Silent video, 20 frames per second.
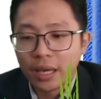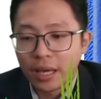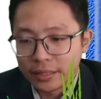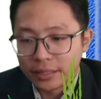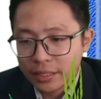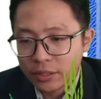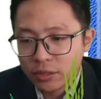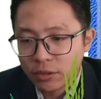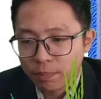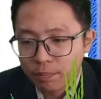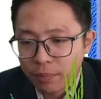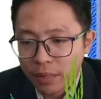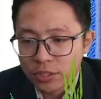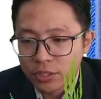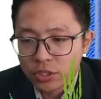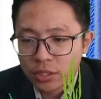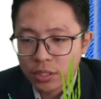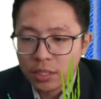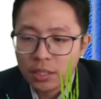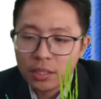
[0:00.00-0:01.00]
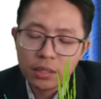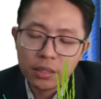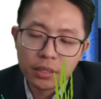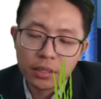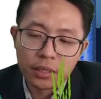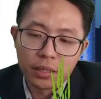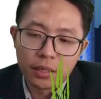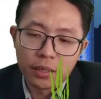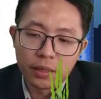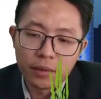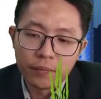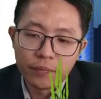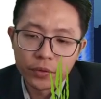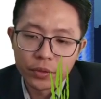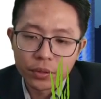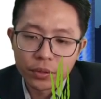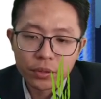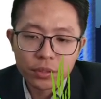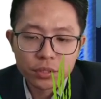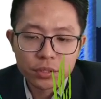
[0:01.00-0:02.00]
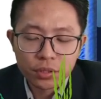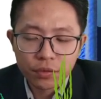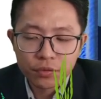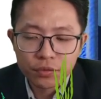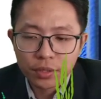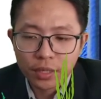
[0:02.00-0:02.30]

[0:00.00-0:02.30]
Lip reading: Then you punch in the solve